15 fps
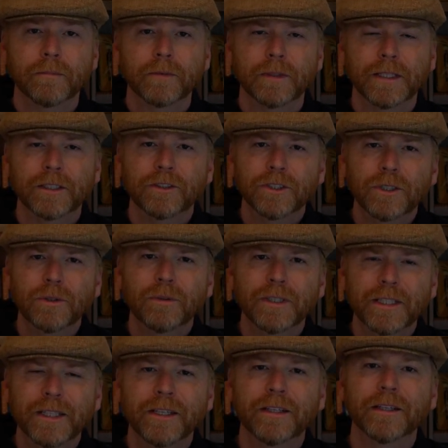that you
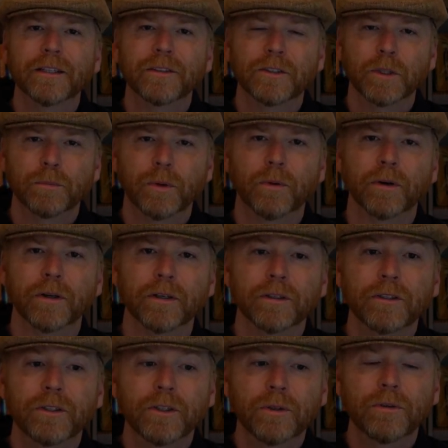need support,
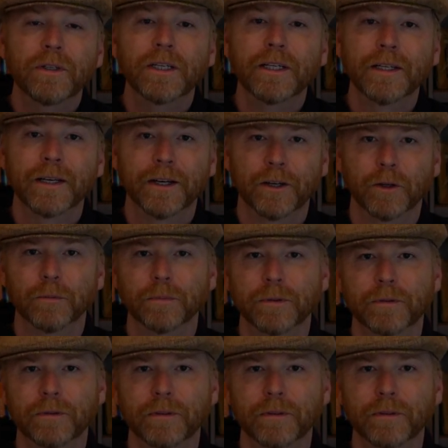you need help.